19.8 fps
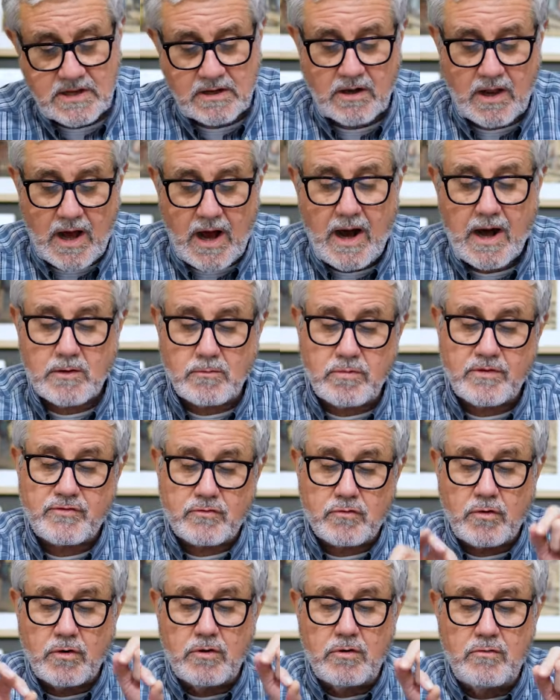Then God
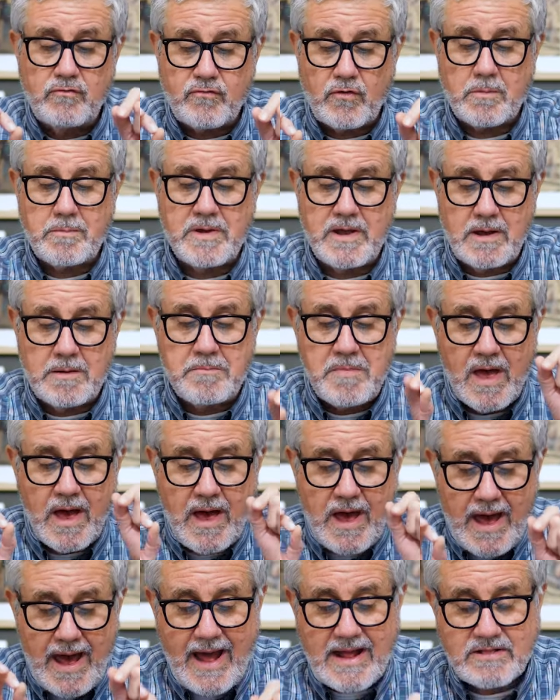withdrew from him
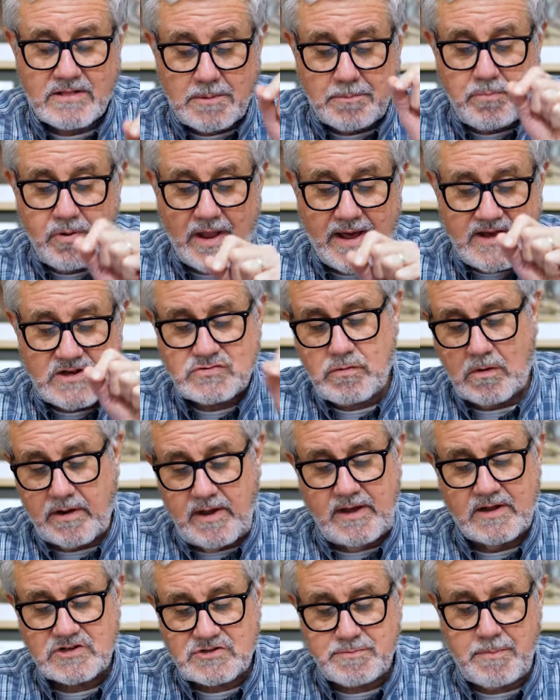at the place where
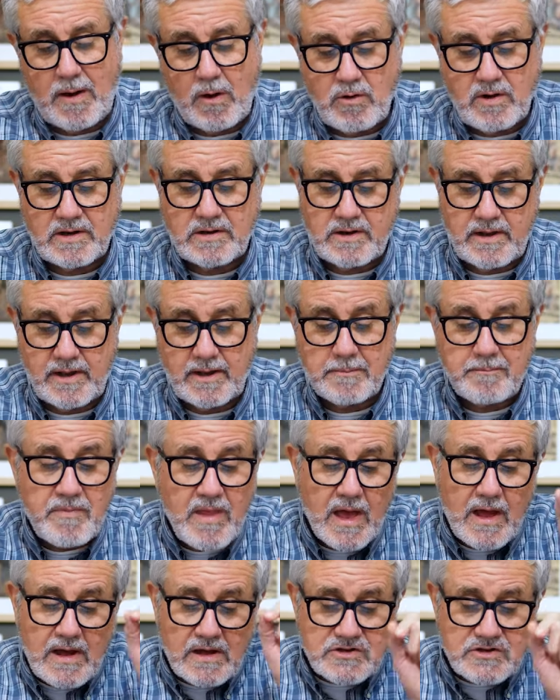he had spoken to him.